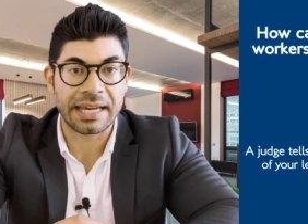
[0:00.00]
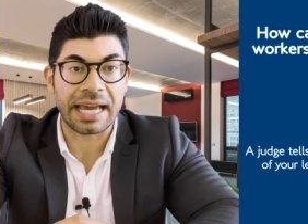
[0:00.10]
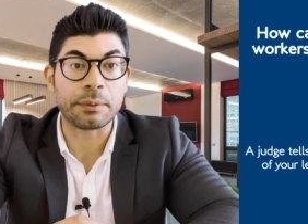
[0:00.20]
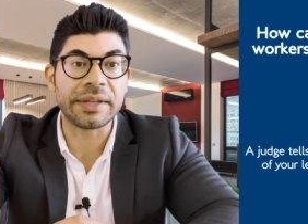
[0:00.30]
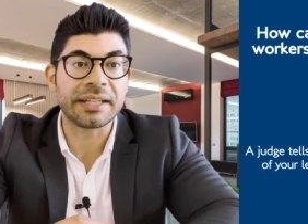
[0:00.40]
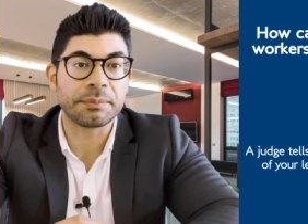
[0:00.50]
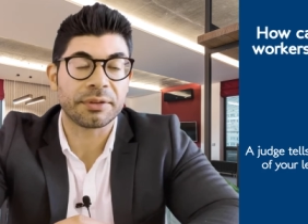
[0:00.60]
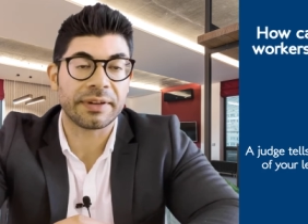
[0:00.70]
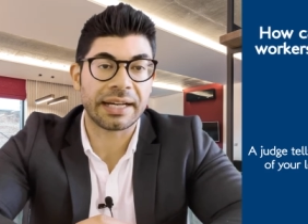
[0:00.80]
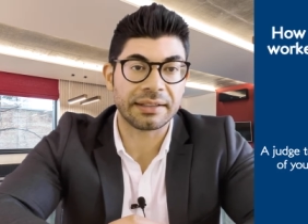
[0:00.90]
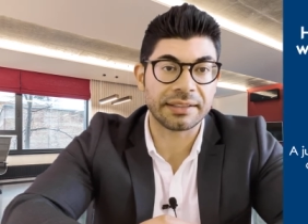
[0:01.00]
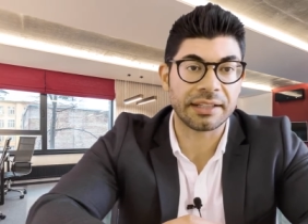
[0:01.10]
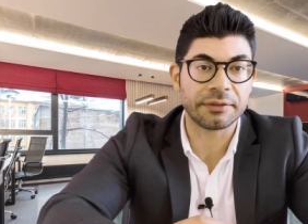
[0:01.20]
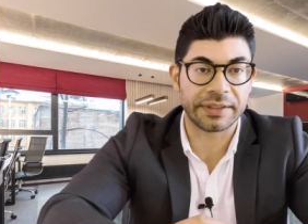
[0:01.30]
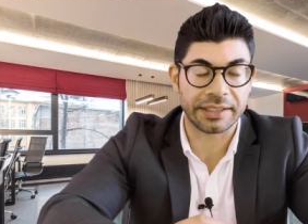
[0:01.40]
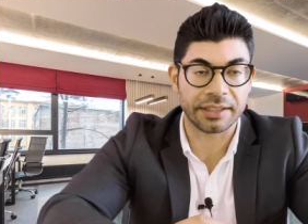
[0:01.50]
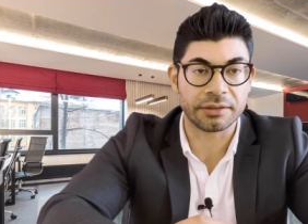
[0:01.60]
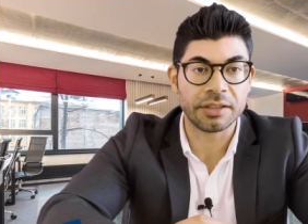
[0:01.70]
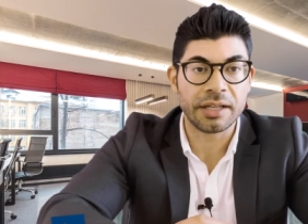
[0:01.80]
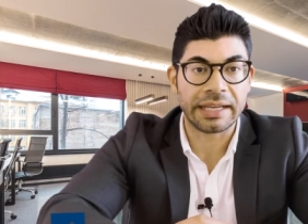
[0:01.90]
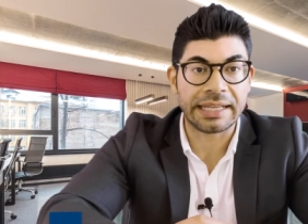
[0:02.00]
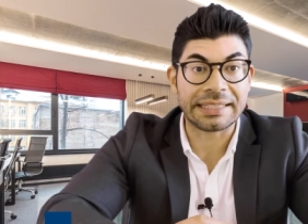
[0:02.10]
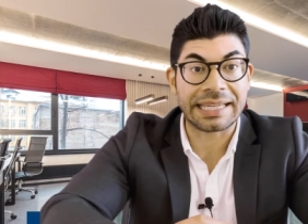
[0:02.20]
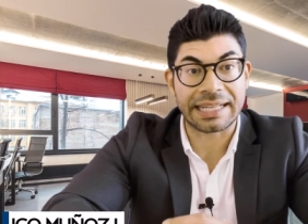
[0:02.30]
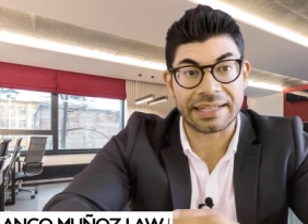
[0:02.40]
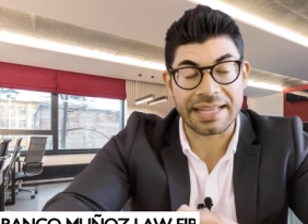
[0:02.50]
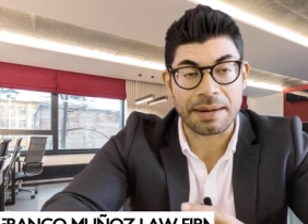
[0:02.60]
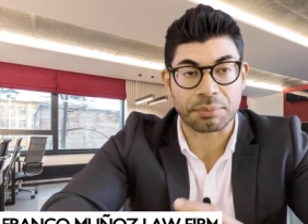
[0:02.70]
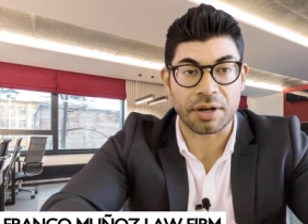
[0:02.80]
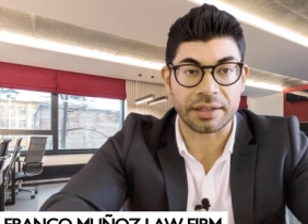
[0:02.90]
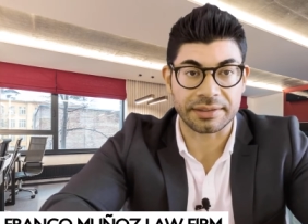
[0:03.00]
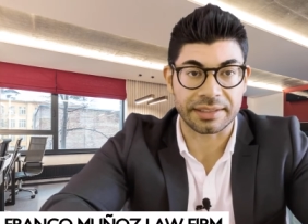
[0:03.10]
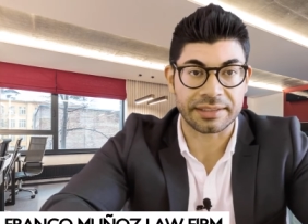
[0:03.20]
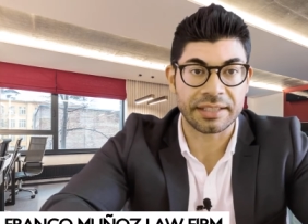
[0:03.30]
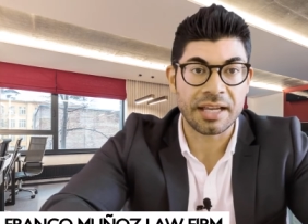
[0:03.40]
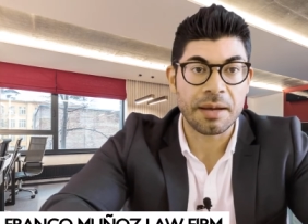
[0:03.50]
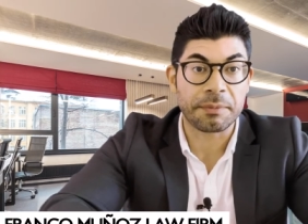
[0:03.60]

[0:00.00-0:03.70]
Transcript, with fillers: And we can provide another video indicating that process.